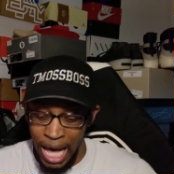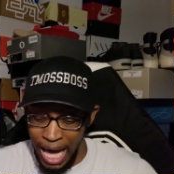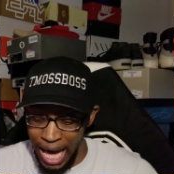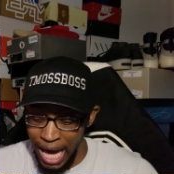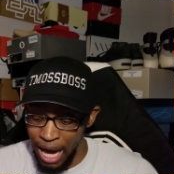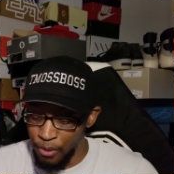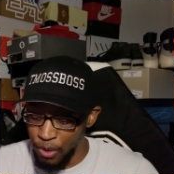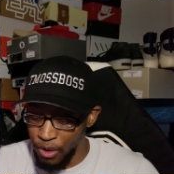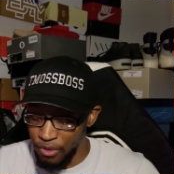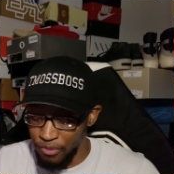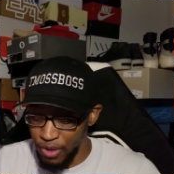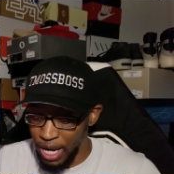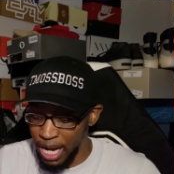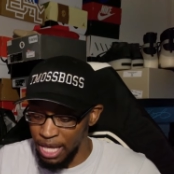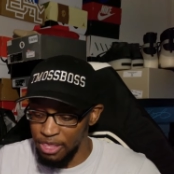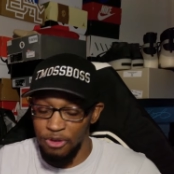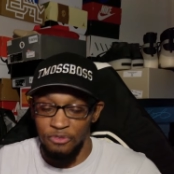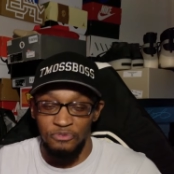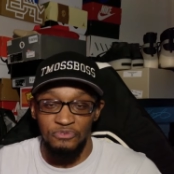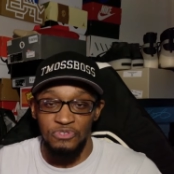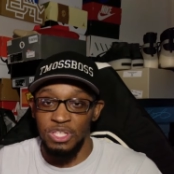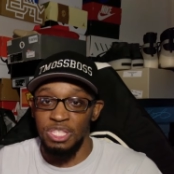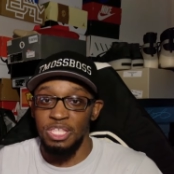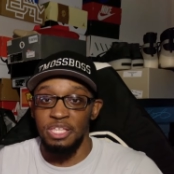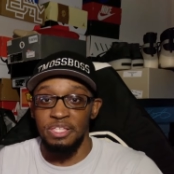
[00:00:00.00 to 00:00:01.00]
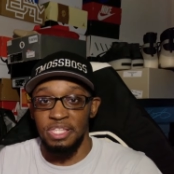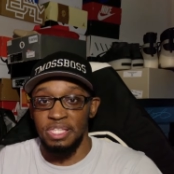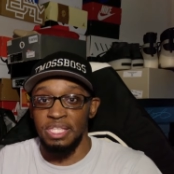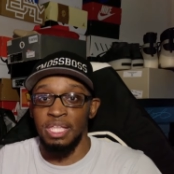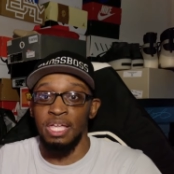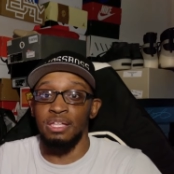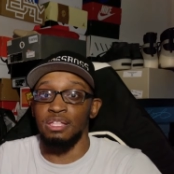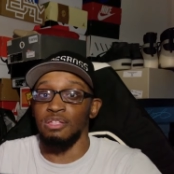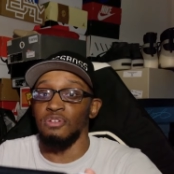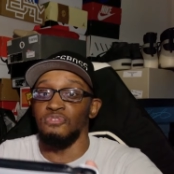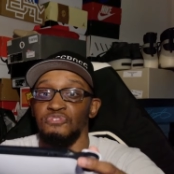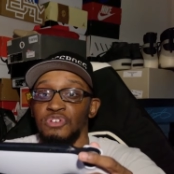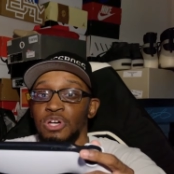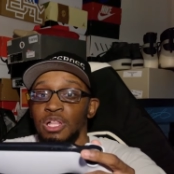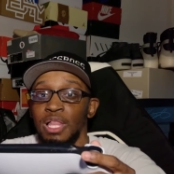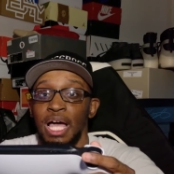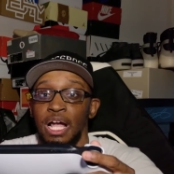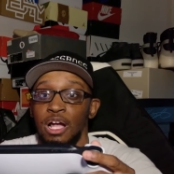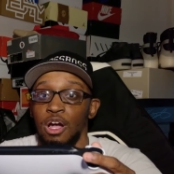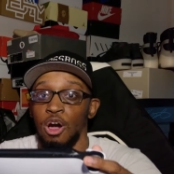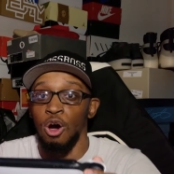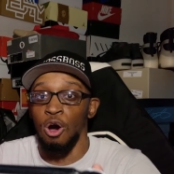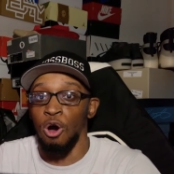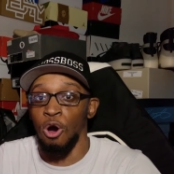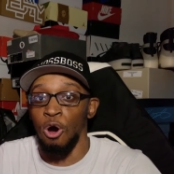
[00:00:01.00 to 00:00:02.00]
I would rather for this thing to feel
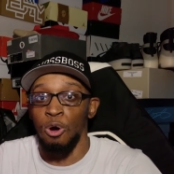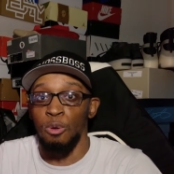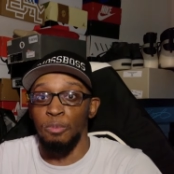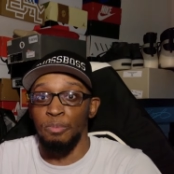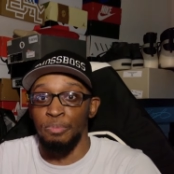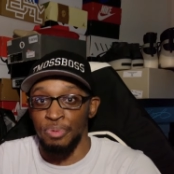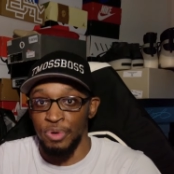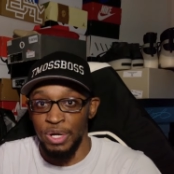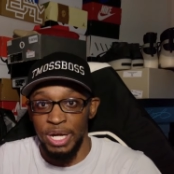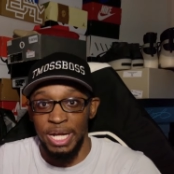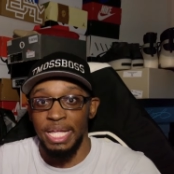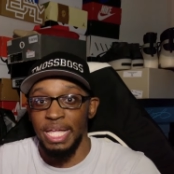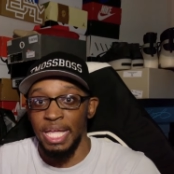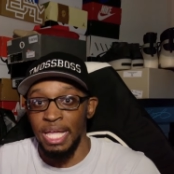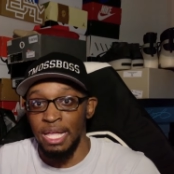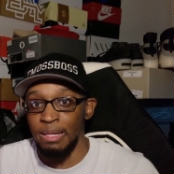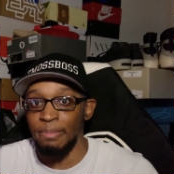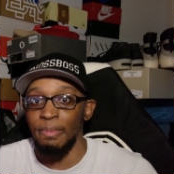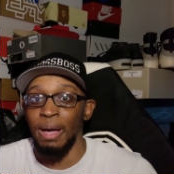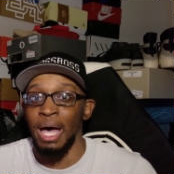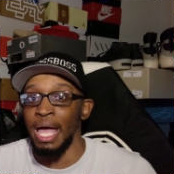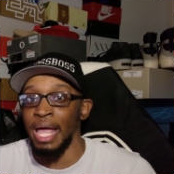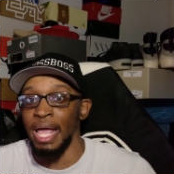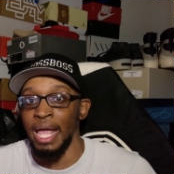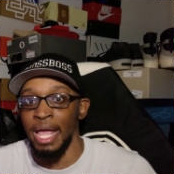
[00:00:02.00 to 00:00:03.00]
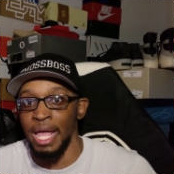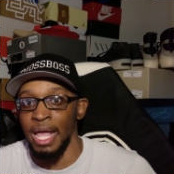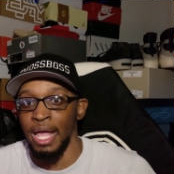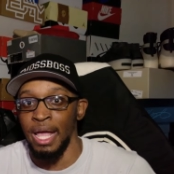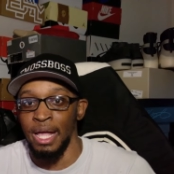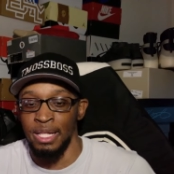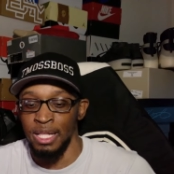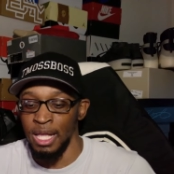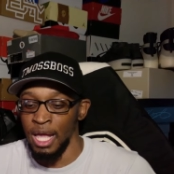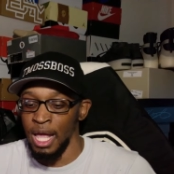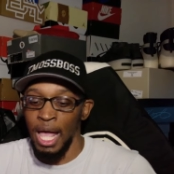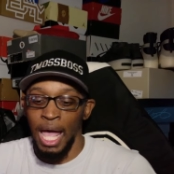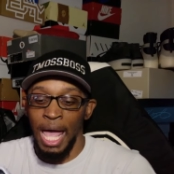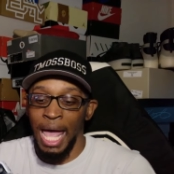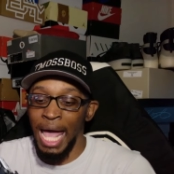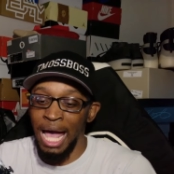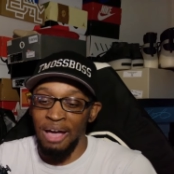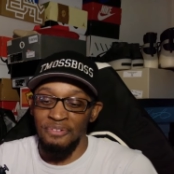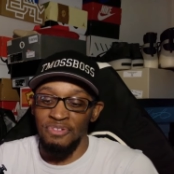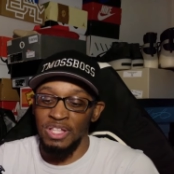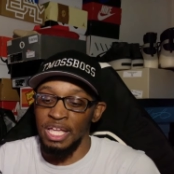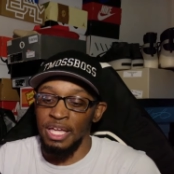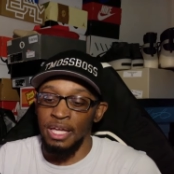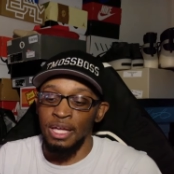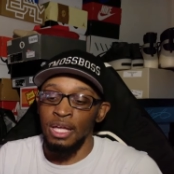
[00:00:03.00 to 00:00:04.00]
like a whole brick in my hand.
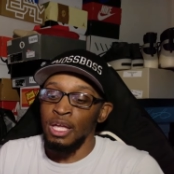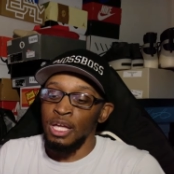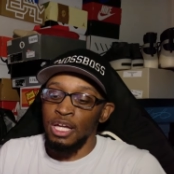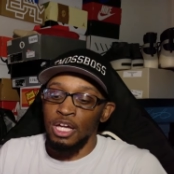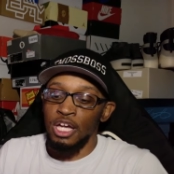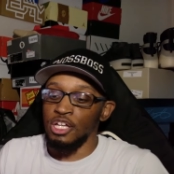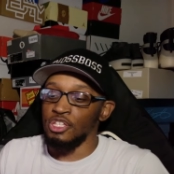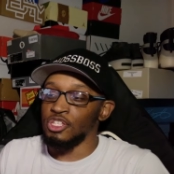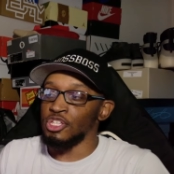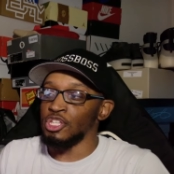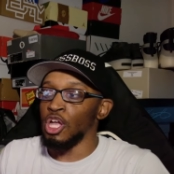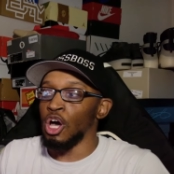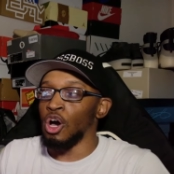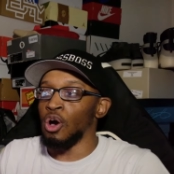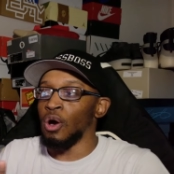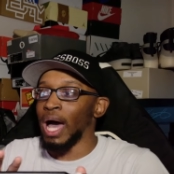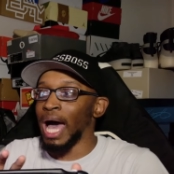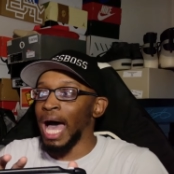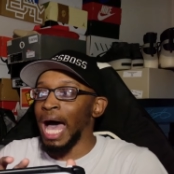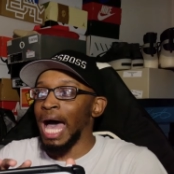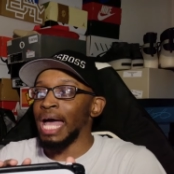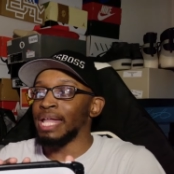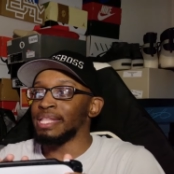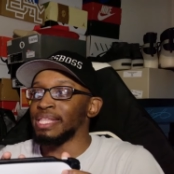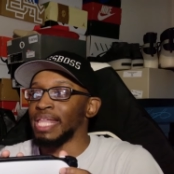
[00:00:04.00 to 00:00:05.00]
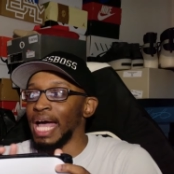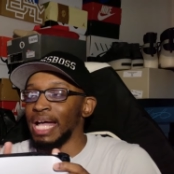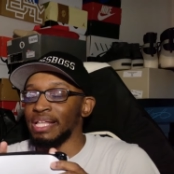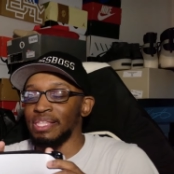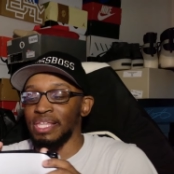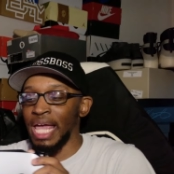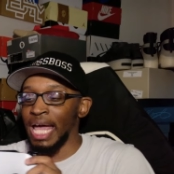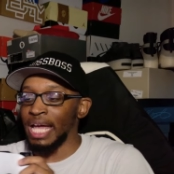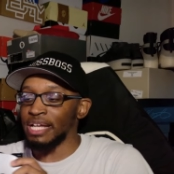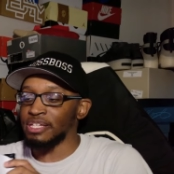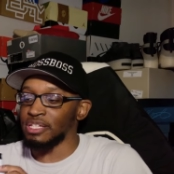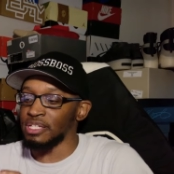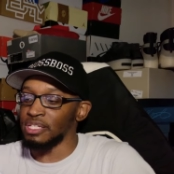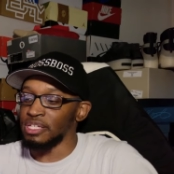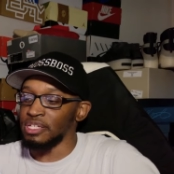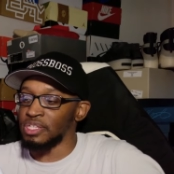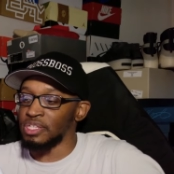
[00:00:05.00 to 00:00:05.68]
Having it, because, no, that's actually